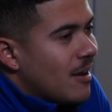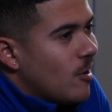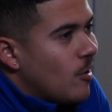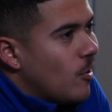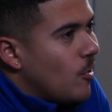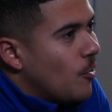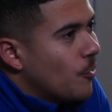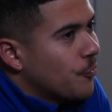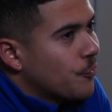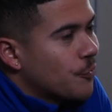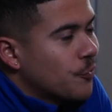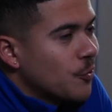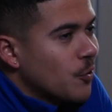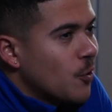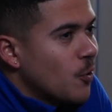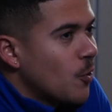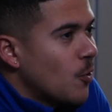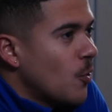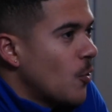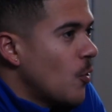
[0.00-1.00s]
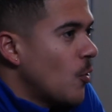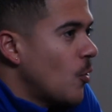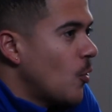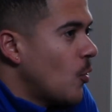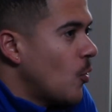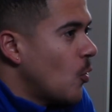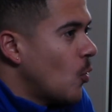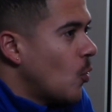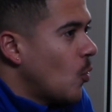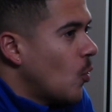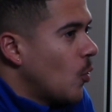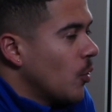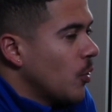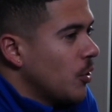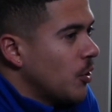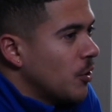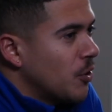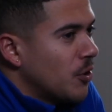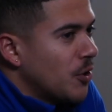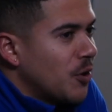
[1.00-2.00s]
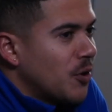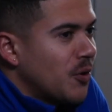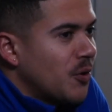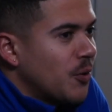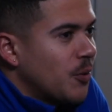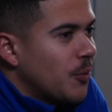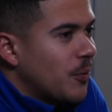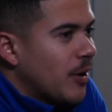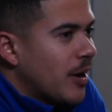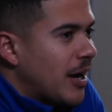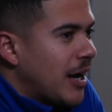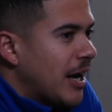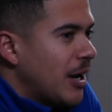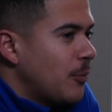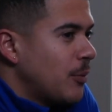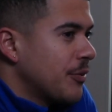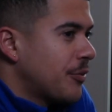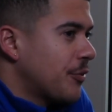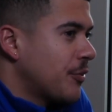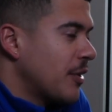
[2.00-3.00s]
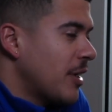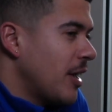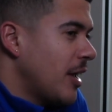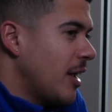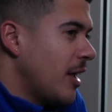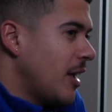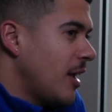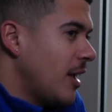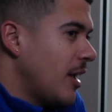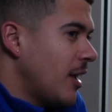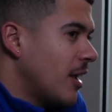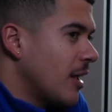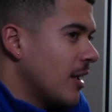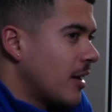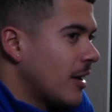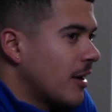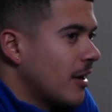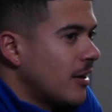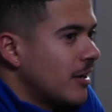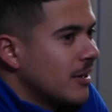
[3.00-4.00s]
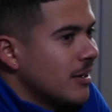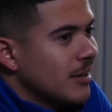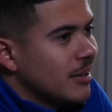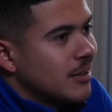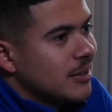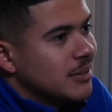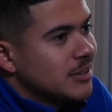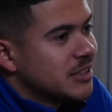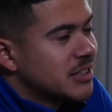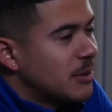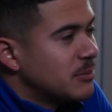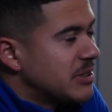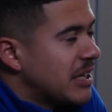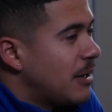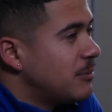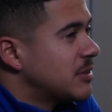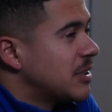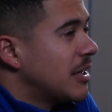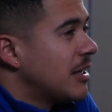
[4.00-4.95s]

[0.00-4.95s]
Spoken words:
Also, I would say sometimes a